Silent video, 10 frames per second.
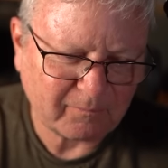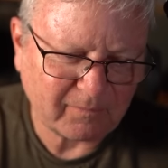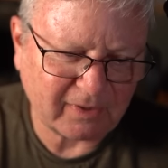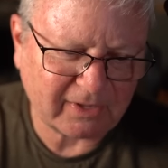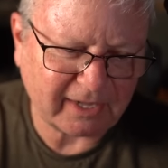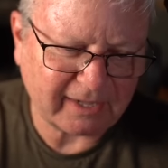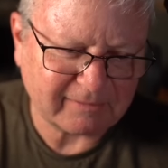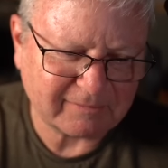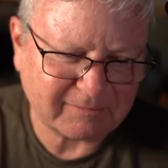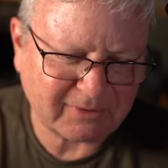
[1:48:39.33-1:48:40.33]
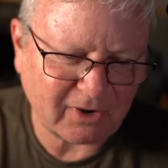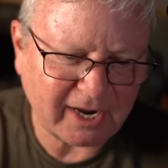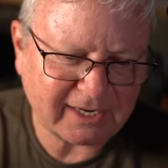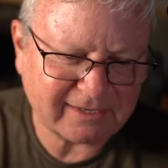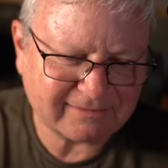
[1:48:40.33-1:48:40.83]
Okay,
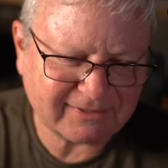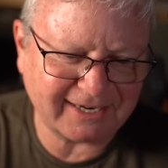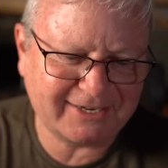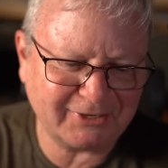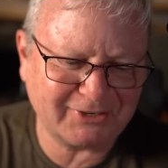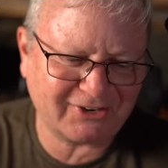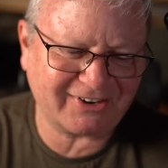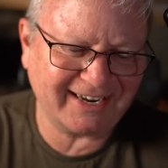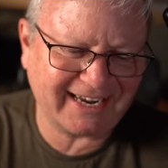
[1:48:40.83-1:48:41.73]
Craig, thank you, Craig.